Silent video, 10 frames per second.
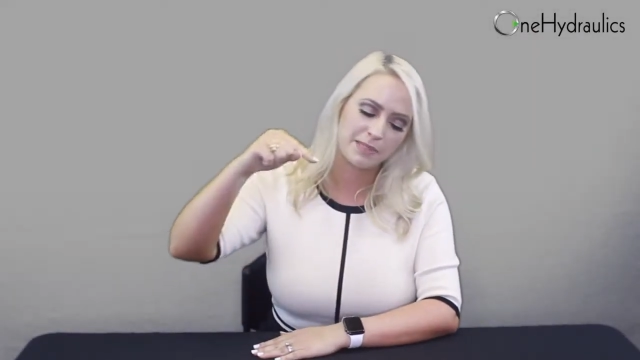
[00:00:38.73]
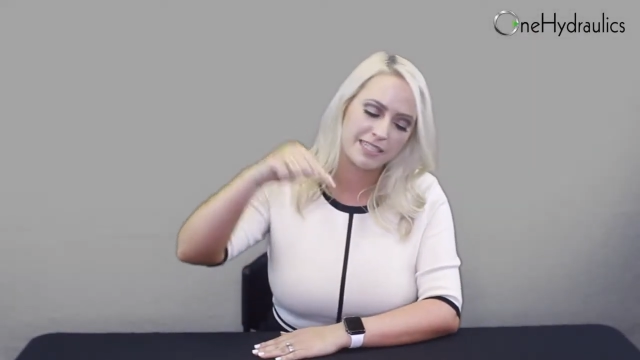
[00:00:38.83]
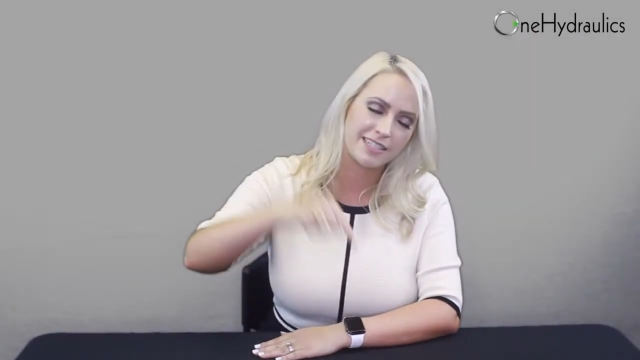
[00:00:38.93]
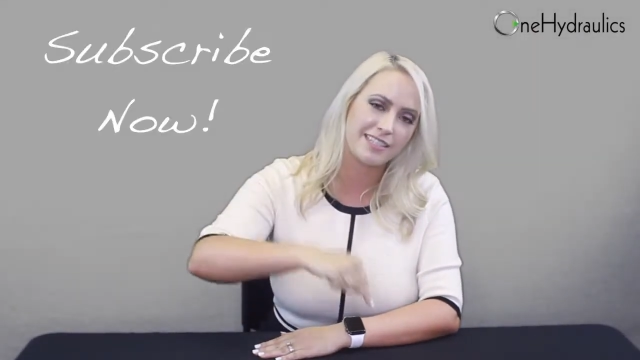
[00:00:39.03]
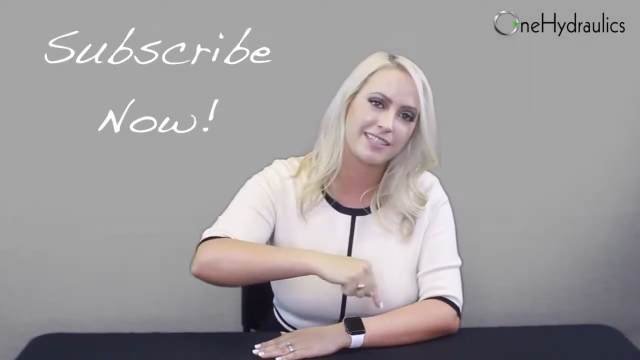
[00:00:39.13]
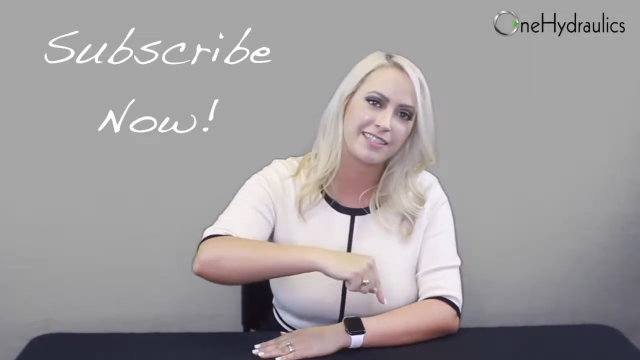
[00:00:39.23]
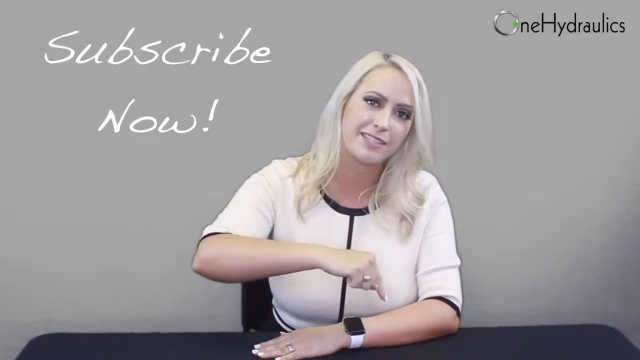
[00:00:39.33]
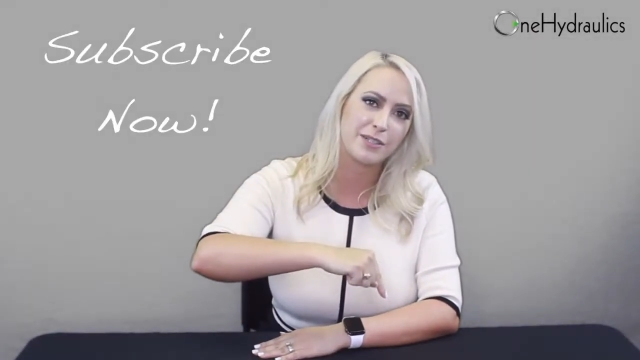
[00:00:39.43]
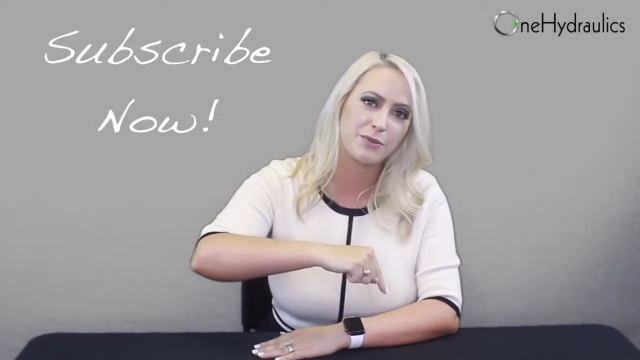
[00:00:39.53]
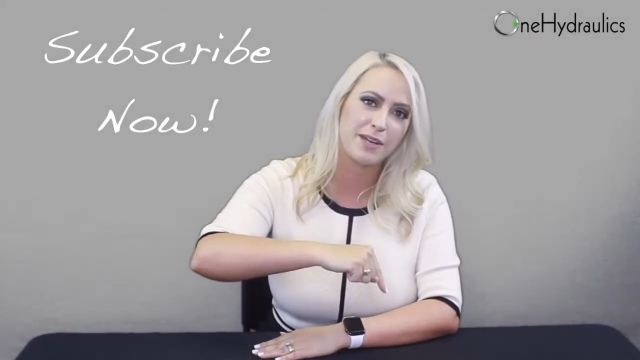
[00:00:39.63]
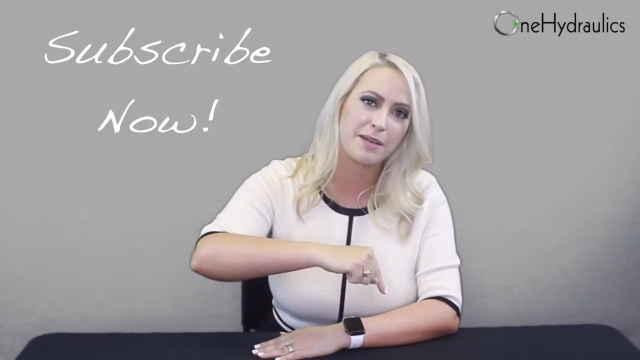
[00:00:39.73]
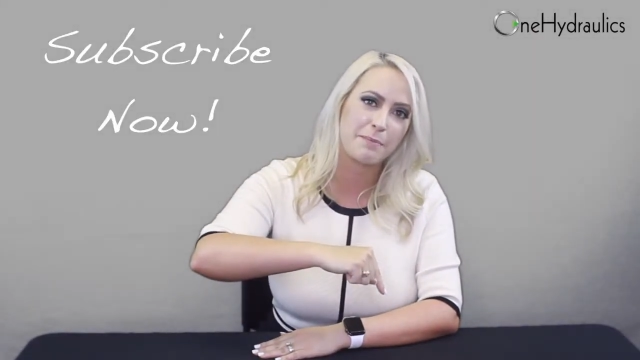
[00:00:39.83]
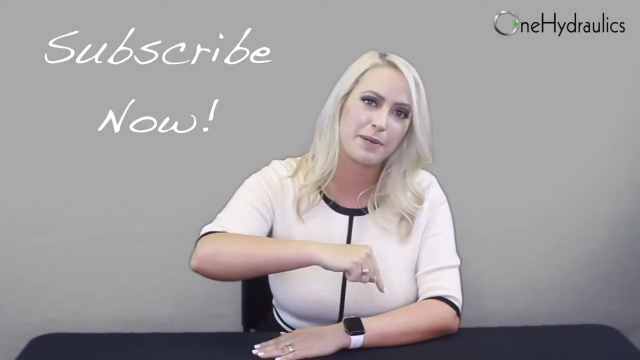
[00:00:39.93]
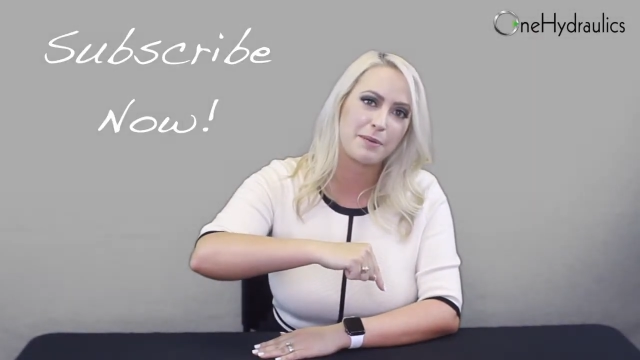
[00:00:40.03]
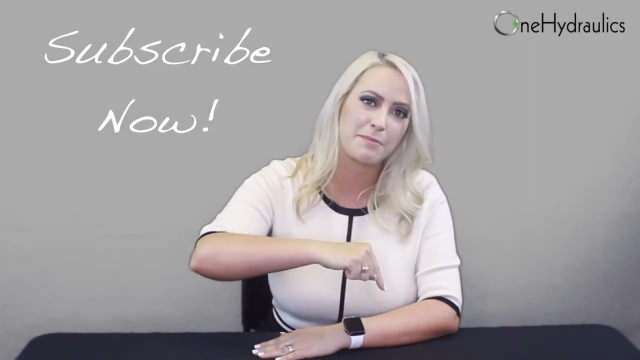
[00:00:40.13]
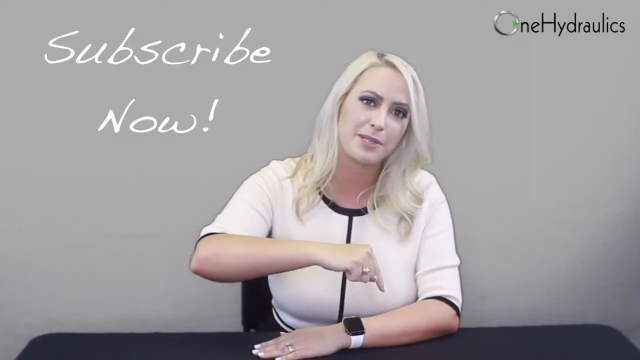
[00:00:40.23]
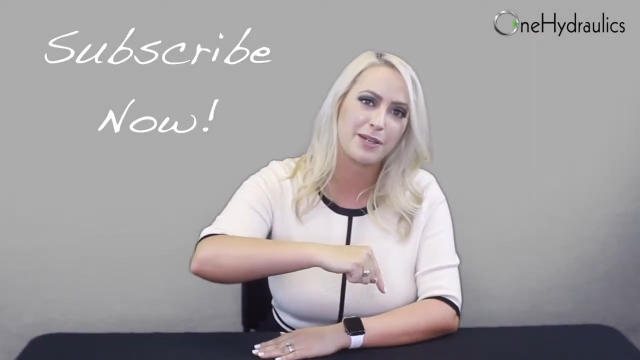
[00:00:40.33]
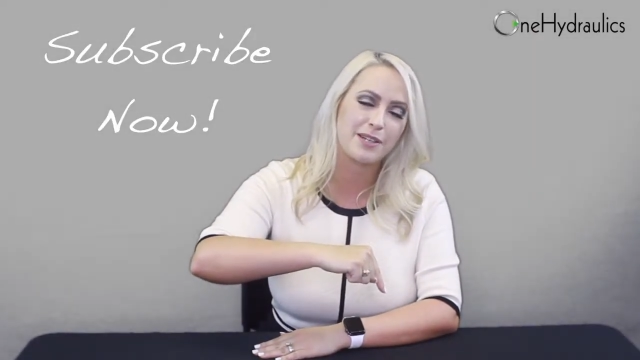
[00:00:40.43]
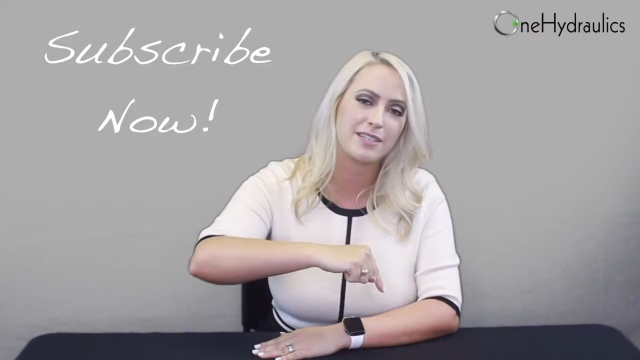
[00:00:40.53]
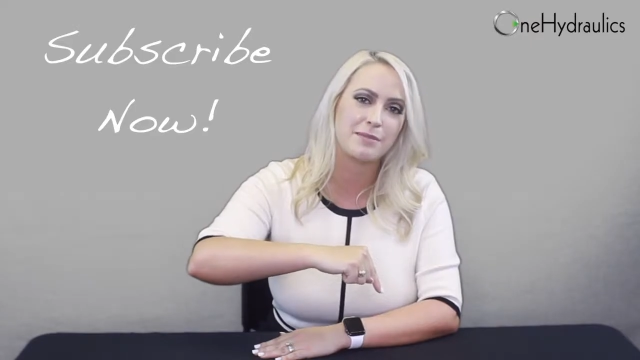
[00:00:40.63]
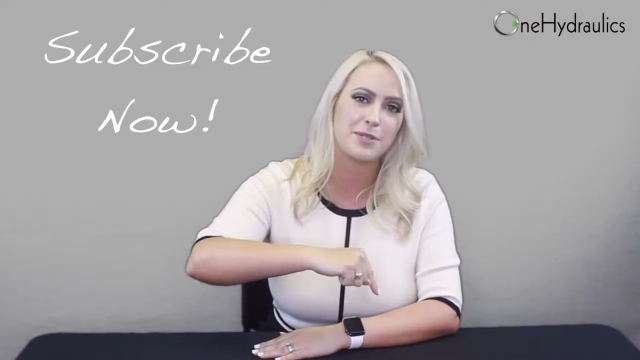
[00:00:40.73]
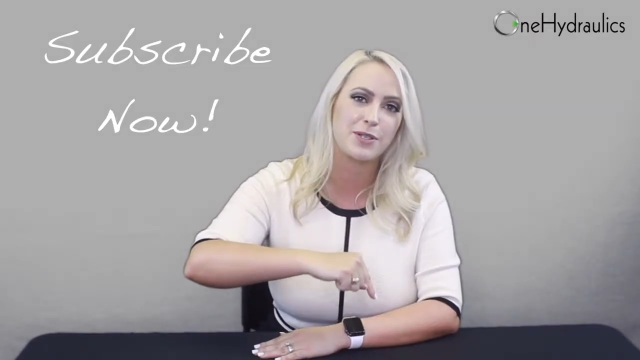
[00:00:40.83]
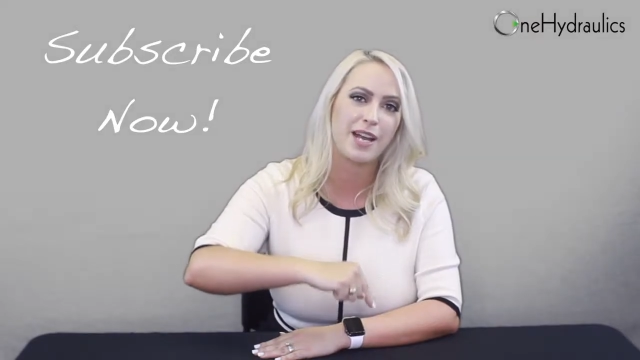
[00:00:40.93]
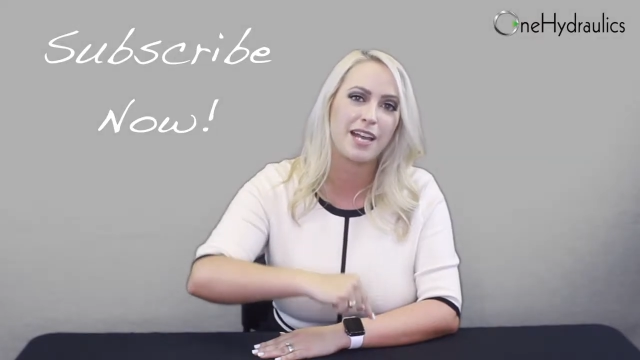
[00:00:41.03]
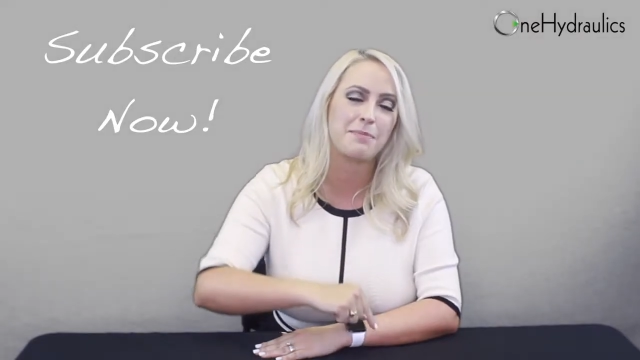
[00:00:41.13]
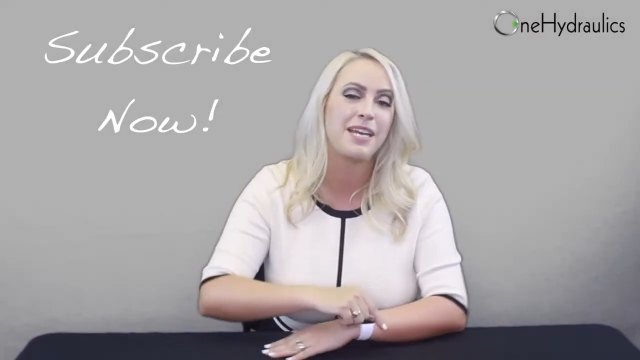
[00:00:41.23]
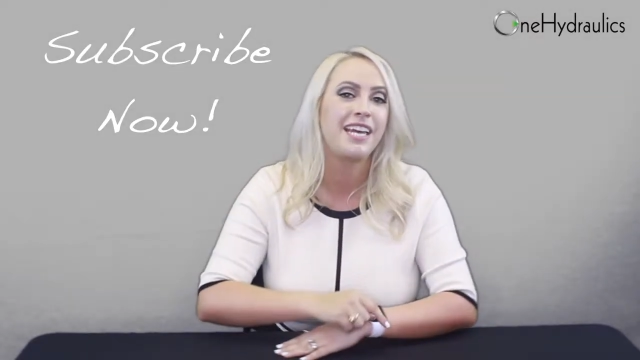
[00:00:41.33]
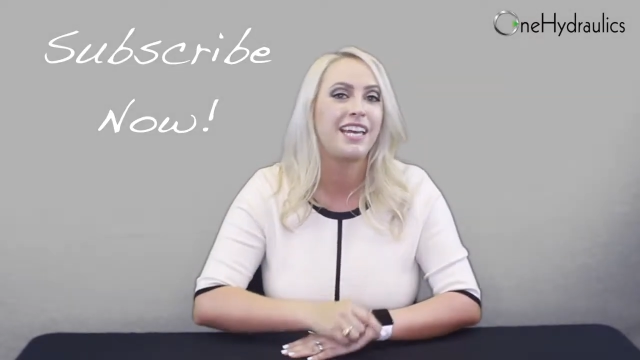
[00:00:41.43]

please click the little red button below to subscribe.